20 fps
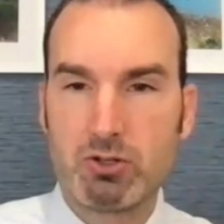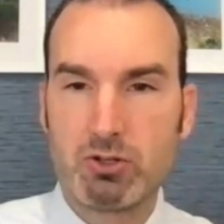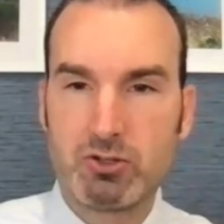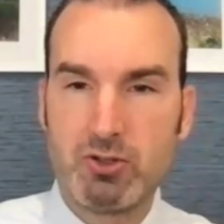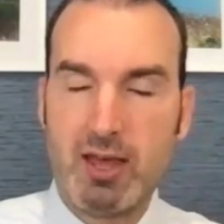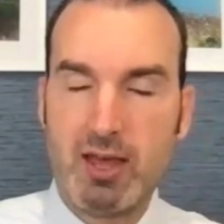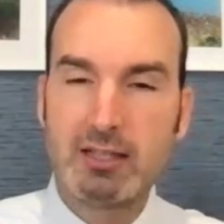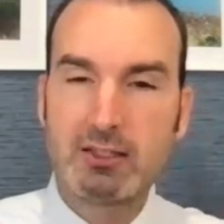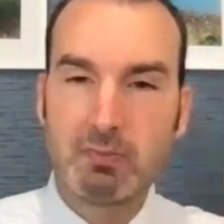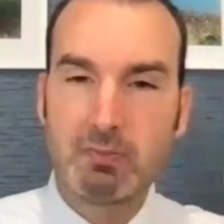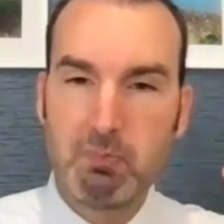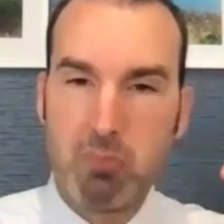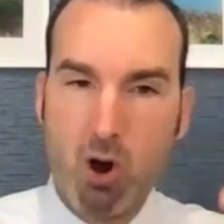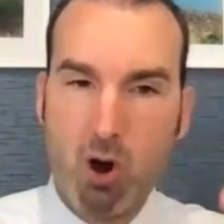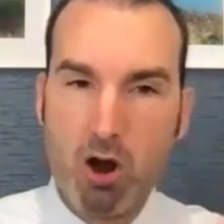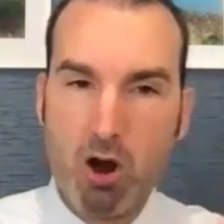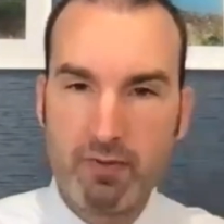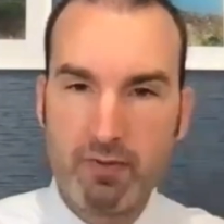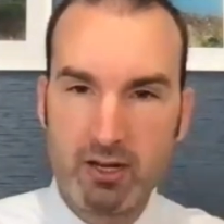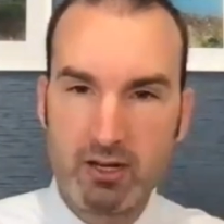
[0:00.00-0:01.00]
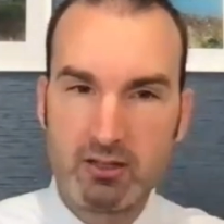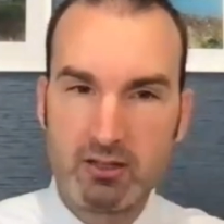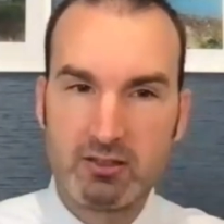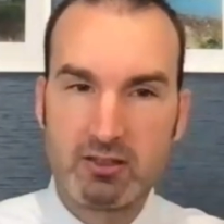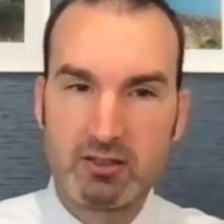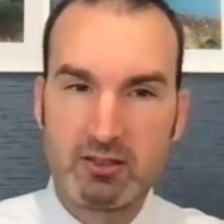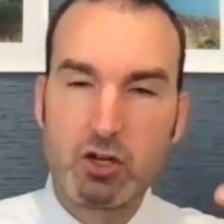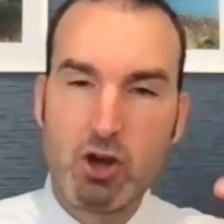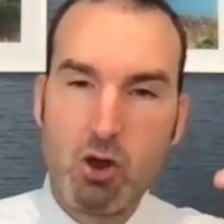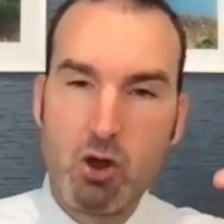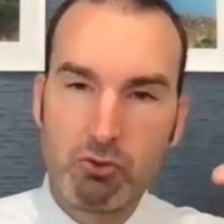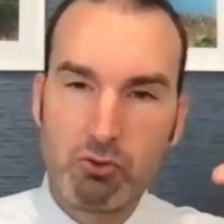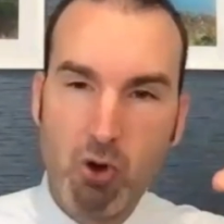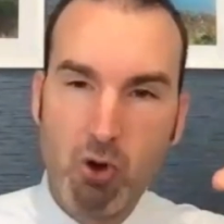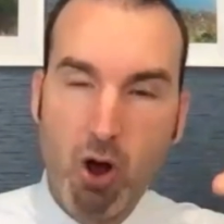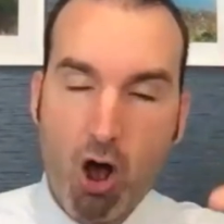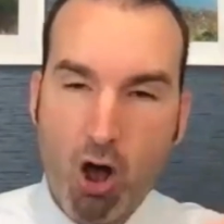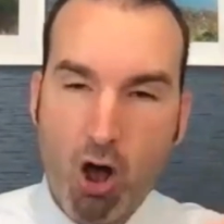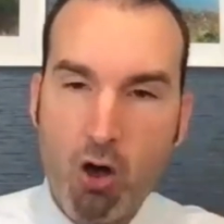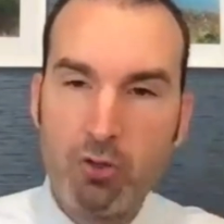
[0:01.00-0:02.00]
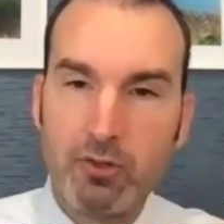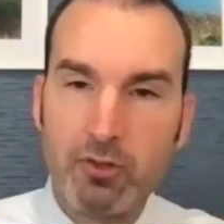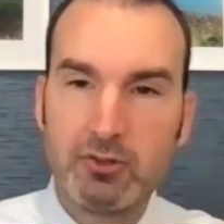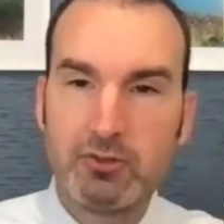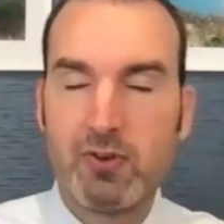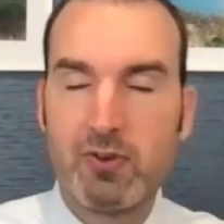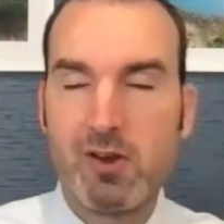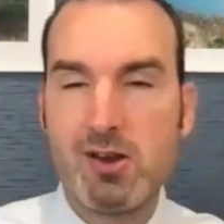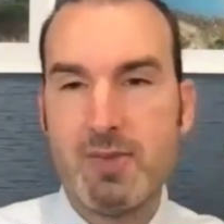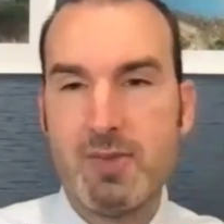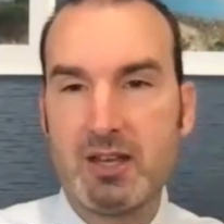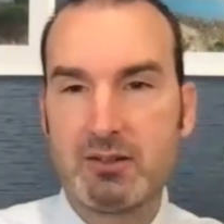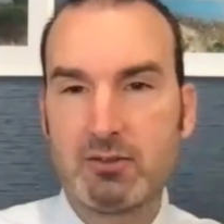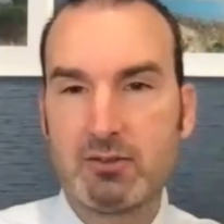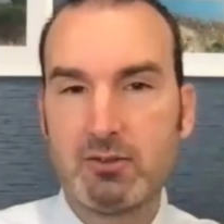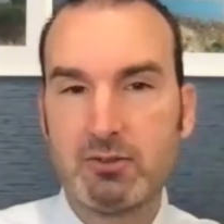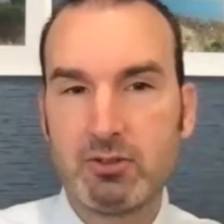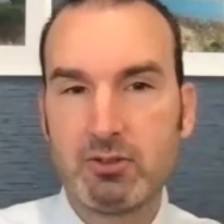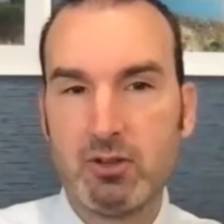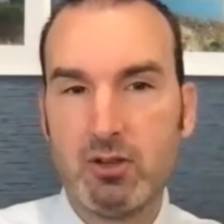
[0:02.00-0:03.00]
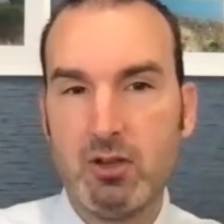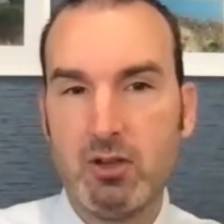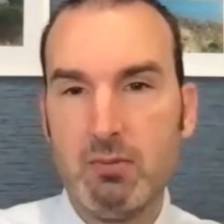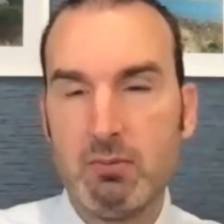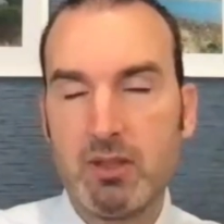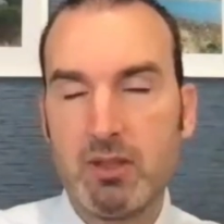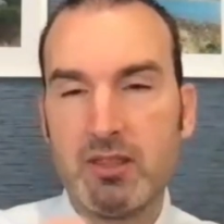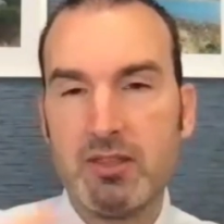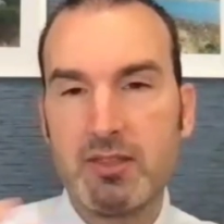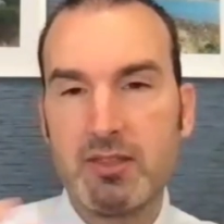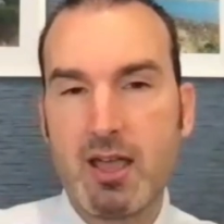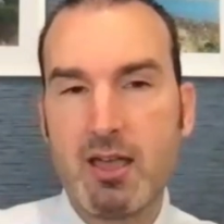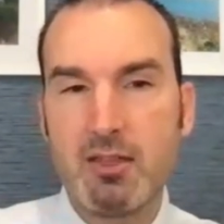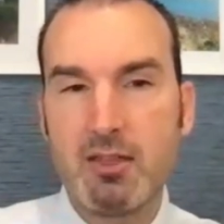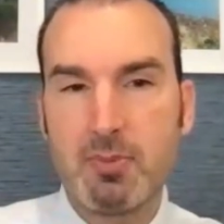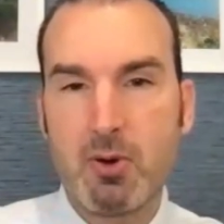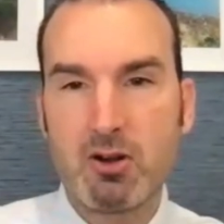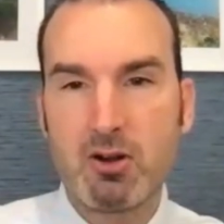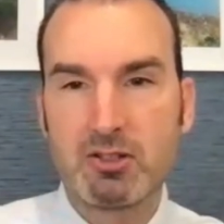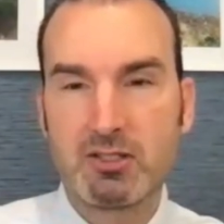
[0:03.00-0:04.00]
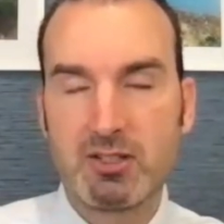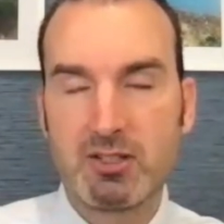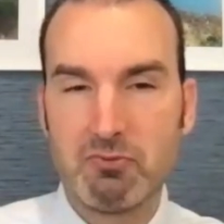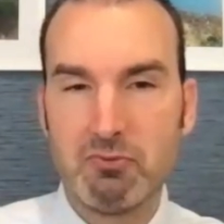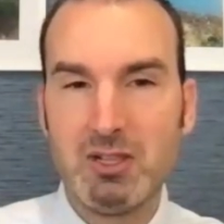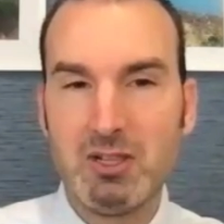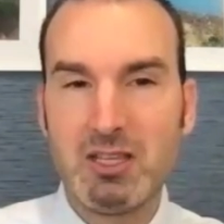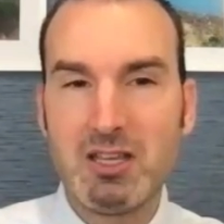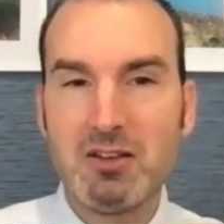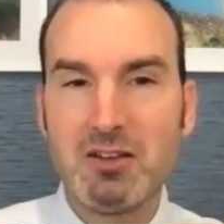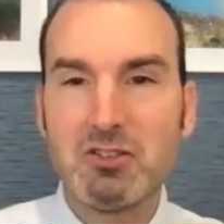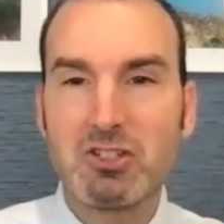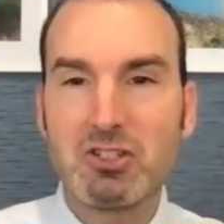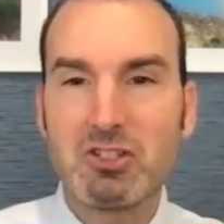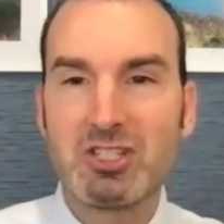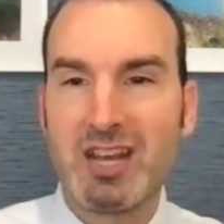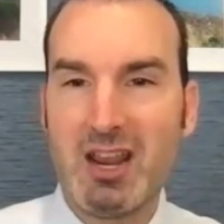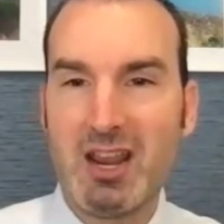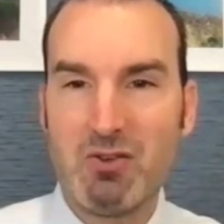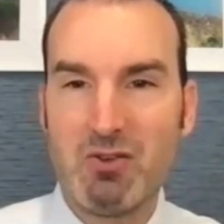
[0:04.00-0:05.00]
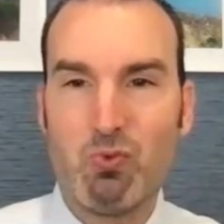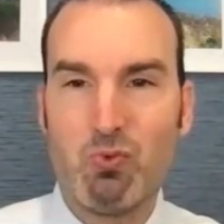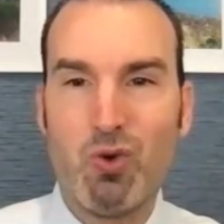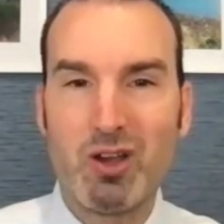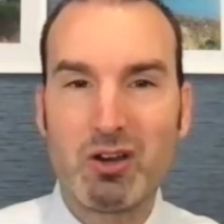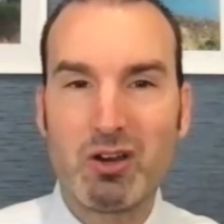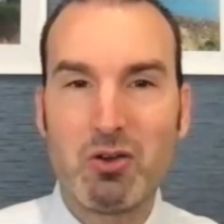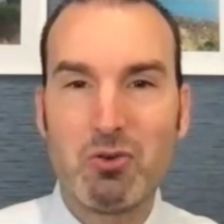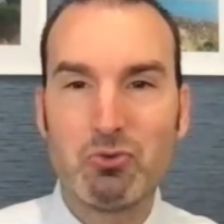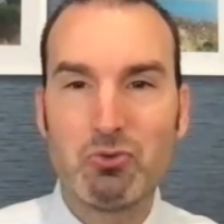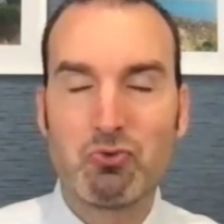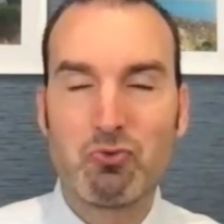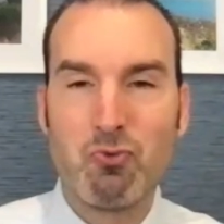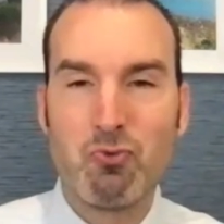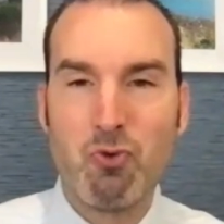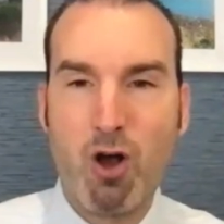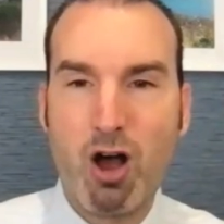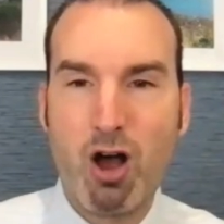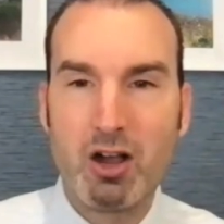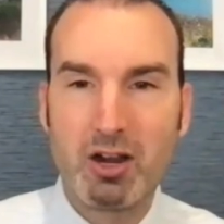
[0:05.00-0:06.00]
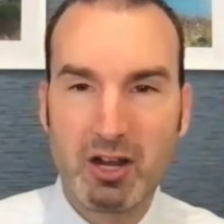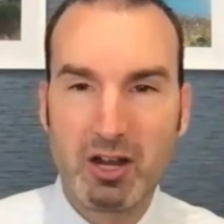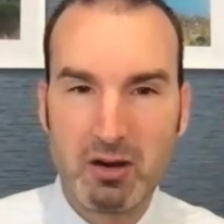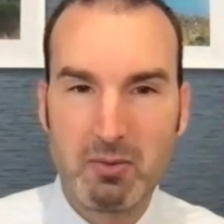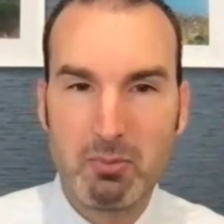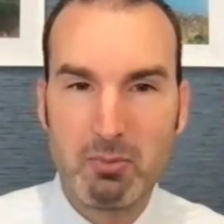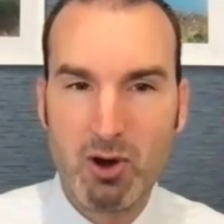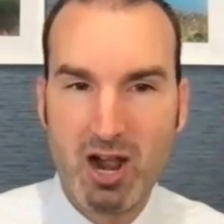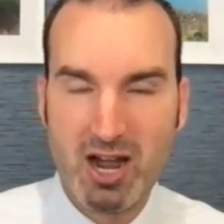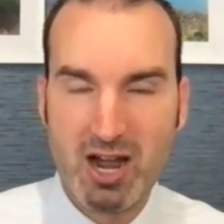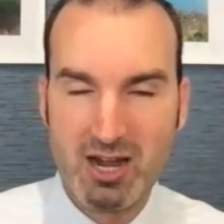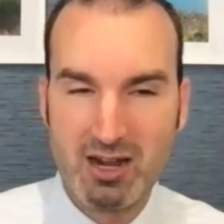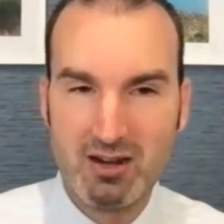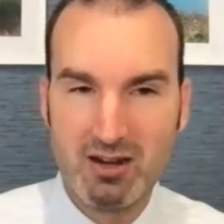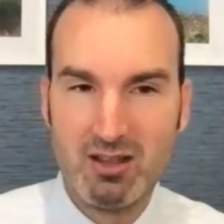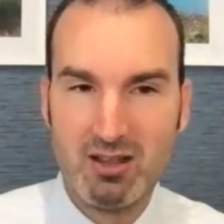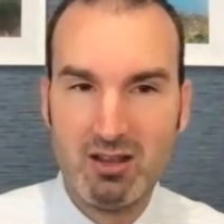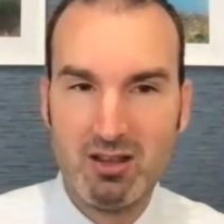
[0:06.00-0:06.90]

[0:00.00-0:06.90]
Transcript: So that's part of it is to go through all those fundamentals but then the other part is to really understand what goes wrong in a brain.